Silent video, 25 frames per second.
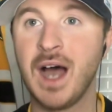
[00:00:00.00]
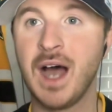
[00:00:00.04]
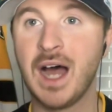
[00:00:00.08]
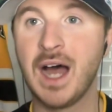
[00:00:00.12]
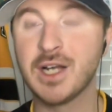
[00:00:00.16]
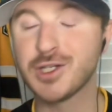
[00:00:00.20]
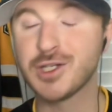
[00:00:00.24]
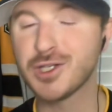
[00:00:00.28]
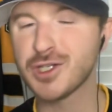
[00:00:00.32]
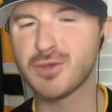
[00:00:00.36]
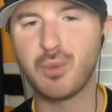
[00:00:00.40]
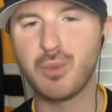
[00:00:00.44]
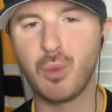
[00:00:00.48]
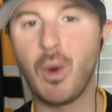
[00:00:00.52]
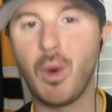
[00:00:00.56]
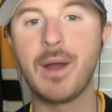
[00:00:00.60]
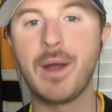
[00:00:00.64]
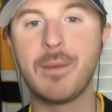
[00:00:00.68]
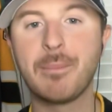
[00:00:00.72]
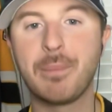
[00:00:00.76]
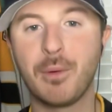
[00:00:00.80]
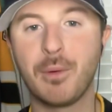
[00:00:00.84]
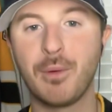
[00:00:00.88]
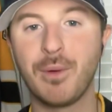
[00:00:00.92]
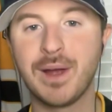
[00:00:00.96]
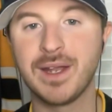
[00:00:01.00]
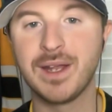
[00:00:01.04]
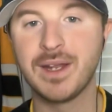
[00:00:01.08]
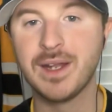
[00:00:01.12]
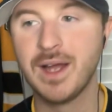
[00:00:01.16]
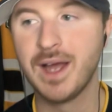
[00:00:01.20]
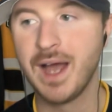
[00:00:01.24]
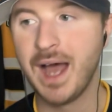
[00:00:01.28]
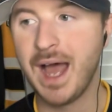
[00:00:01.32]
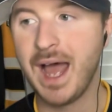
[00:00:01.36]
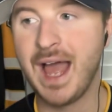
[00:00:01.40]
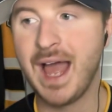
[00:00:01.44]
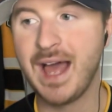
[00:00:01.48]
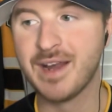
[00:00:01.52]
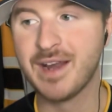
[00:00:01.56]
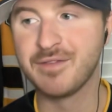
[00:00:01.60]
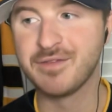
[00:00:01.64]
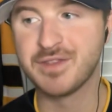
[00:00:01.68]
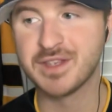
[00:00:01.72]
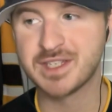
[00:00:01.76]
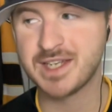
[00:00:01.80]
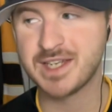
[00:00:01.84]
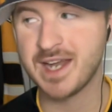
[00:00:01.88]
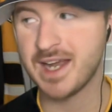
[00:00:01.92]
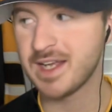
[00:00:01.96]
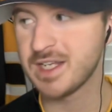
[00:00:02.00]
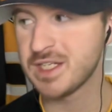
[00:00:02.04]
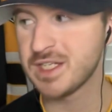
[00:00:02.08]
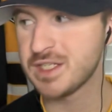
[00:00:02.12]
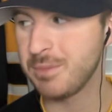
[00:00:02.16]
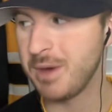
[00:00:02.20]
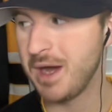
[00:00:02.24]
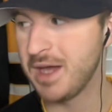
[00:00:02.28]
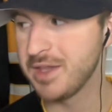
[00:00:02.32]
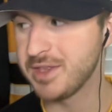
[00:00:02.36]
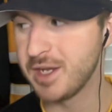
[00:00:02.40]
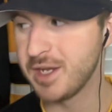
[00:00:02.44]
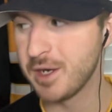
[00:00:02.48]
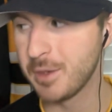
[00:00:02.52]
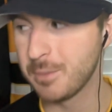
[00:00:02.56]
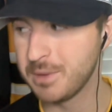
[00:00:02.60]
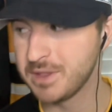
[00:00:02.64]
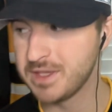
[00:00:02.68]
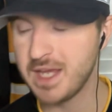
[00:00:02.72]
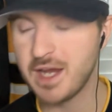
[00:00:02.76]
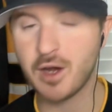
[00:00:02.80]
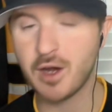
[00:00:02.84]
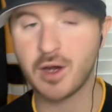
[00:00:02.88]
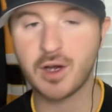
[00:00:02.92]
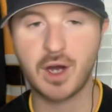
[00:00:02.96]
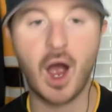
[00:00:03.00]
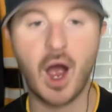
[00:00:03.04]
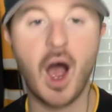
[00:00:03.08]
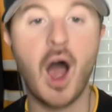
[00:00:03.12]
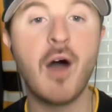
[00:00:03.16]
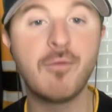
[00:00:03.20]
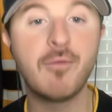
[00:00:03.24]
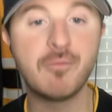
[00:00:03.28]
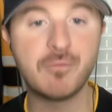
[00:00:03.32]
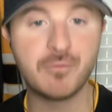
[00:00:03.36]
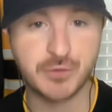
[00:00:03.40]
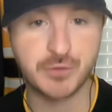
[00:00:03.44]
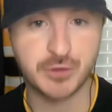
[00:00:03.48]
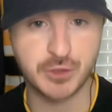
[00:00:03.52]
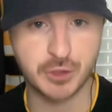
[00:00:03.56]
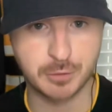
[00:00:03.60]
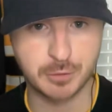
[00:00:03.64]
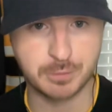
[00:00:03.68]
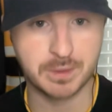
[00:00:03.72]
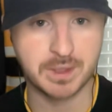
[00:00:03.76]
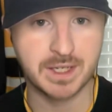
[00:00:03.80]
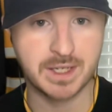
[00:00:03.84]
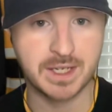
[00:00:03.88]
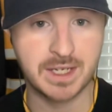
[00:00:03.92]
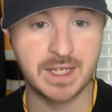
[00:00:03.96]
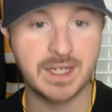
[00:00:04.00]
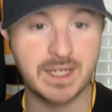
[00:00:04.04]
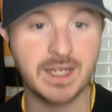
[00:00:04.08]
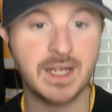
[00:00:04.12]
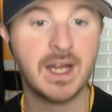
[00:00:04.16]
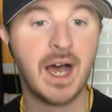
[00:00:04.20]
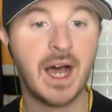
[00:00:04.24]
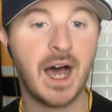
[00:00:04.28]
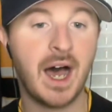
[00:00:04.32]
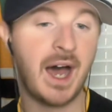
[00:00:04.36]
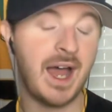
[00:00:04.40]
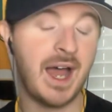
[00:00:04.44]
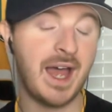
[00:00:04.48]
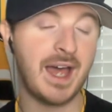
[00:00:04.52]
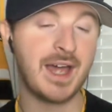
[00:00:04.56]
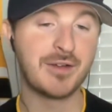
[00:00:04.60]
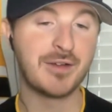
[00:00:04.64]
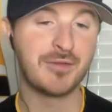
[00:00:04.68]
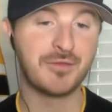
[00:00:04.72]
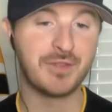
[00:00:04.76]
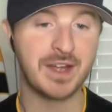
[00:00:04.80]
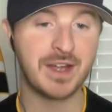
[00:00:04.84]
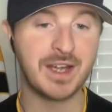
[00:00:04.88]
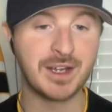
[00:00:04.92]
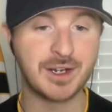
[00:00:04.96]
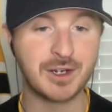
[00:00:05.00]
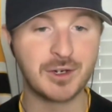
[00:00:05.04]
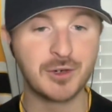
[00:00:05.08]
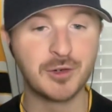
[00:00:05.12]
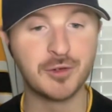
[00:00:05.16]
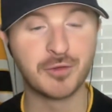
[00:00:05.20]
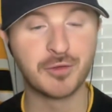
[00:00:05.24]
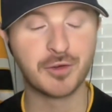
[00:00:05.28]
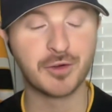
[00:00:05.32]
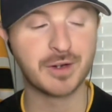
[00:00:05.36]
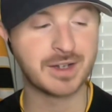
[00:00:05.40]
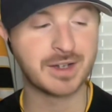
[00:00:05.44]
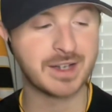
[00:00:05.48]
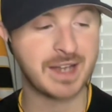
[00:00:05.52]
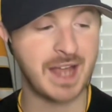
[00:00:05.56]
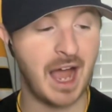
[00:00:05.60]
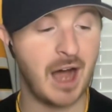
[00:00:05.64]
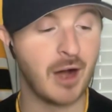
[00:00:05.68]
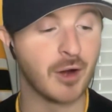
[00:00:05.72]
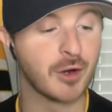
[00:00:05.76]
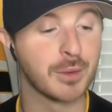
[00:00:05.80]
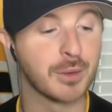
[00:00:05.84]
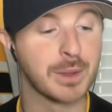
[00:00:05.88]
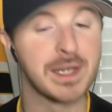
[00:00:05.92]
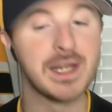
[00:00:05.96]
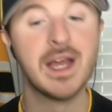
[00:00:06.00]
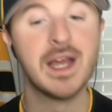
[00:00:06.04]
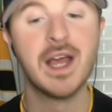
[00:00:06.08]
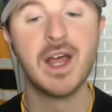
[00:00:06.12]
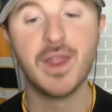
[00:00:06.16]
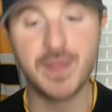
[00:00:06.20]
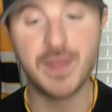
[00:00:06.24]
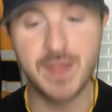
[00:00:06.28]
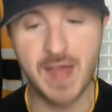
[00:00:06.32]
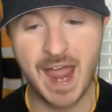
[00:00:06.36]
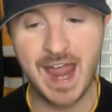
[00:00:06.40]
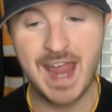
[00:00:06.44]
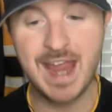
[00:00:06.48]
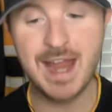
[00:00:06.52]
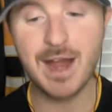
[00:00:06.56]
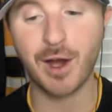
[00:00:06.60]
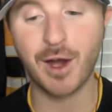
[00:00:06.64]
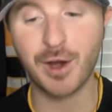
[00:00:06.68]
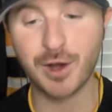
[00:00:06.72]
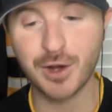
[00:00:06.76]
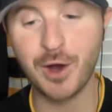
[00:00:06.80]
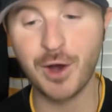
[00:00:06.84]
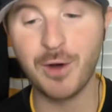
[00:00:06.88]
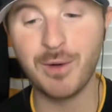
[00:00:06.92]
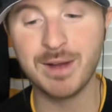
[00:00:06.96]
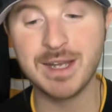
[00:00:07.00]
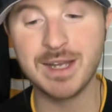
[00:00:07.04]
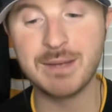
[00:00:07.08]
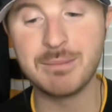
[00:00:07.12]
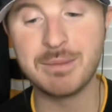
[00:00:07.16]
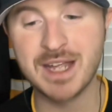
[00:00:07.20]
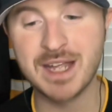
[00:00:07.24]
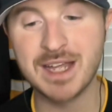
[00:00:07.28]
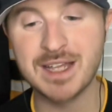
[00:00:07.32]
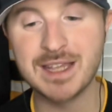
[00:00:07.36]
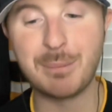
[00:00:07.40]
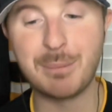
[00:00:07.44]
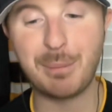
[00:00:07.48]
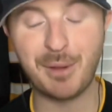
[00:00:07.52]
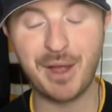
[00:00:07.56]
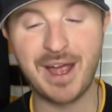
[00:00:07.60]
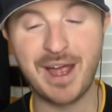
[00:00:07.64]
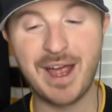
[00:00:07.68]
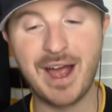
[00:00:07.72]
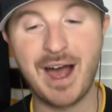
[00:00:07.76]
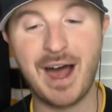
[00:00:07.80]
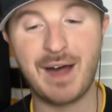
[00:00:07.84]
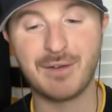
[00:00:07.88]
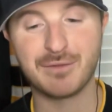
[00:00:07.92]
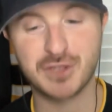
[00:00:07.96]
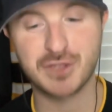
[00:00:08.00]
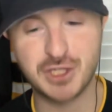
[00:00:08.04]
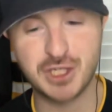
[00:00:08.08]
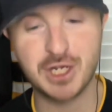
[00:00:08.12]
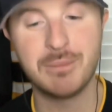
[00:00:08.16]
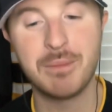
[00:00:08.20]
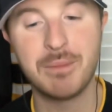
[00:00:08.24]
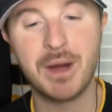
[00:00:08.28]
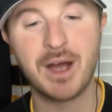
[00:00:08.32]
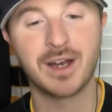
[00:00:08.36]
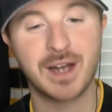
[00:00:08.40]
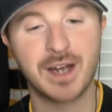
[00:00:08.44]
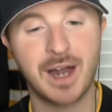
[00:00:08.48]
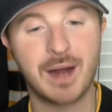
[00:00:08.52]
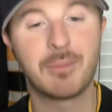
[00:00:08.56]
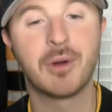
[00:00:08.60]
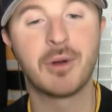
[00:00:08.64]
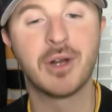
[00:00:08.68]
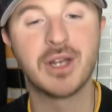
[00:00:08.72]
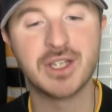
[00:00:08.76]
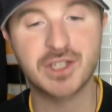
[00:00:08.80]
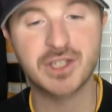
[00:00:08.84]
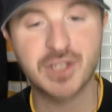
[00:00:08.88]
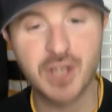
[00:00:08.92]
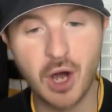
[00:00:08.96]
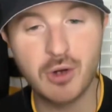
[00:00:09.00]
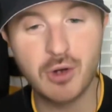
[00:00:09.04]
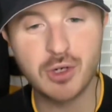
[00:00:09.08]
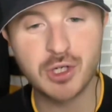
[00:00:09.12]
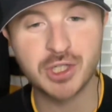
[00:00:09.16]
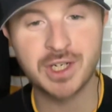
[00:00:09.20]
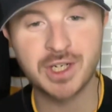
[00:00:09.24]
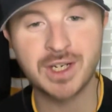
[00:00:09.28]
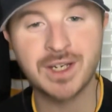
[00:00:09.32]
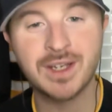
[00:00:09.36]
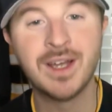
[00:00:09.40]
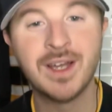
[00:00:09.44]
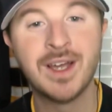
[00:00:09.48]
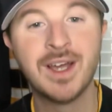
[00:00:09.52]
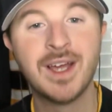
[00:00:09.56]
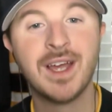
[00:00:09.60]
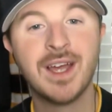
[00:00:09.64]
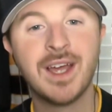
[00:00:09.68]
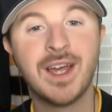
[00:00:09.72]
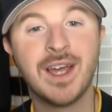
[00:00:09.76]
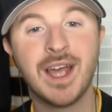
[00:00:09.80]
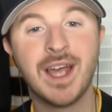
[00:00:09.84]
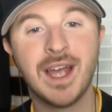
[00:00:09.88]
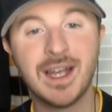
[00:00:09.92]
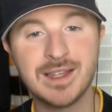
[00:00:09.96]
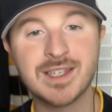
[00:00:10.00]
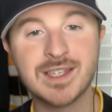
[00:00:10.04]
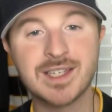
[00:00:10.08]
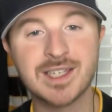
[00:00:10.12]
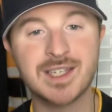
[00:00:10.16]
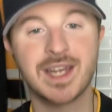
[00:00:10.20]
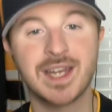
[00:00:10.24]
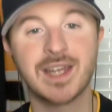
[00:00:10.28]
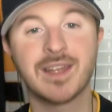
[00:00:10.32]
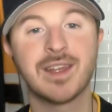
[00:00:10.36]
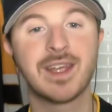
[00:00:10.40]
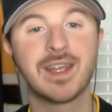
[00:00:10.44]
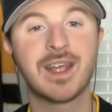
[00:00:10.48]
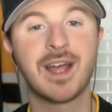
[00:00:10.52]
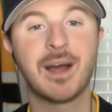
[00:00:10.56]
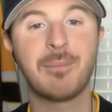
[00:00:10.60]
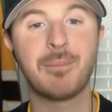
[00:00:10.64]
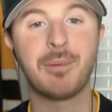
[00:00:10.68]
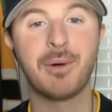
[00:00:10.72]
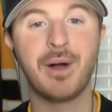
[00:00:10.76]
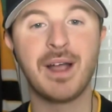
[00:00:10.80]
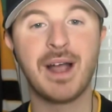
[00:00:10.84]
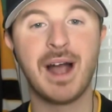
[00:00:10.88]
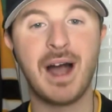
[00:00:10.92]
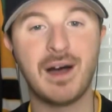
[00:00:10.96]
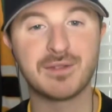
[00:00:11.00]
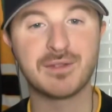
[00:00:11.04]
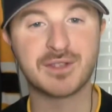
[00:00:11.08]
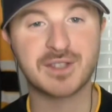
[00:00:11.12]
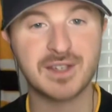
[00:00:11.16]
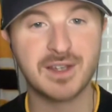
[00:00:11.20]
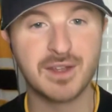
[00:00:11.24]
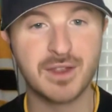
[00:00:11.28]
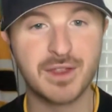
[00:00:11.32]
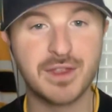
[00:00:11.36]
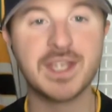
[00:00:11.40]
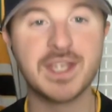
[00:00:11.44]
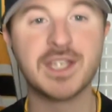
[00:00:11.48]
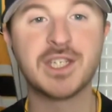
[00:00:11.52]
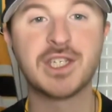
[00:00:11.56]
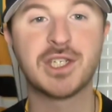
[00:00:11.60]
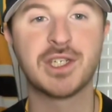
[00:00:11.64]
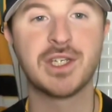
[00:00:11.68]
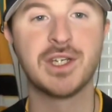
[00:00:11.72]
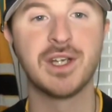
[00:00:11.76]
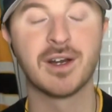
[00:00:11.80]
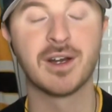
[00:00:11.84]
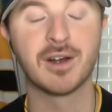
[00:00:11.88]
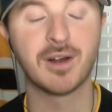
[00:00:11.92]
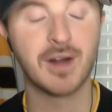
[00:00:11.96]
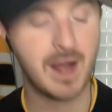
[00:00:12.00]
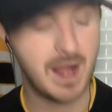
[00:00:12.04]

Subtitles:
Just 1 point ahead of the second spot there, but they are comfortably ahead of Vancouver and Calgary. They are going to be in the playoffs. Jim Montgomery is coaching in the Stanley Cup playoffs this year,